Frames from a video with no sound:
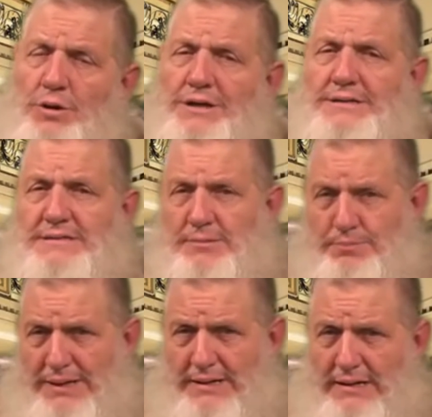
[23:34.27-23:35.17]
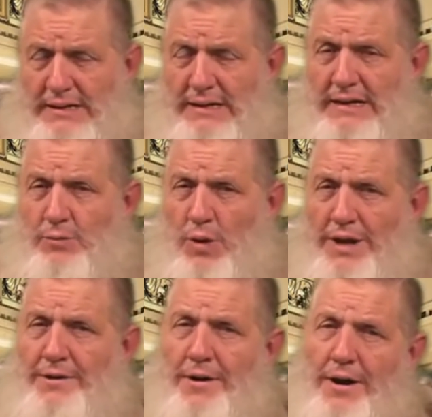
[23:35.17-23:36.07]
where he's dependent in any
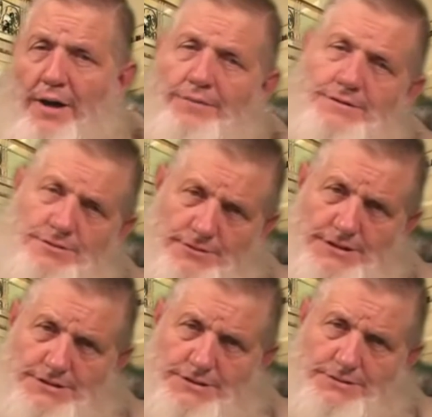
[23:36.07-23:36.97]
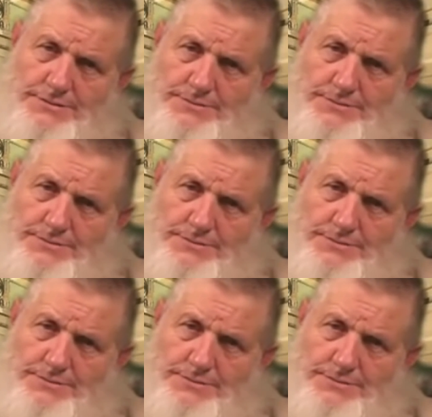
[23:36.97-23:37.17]
way on this creation.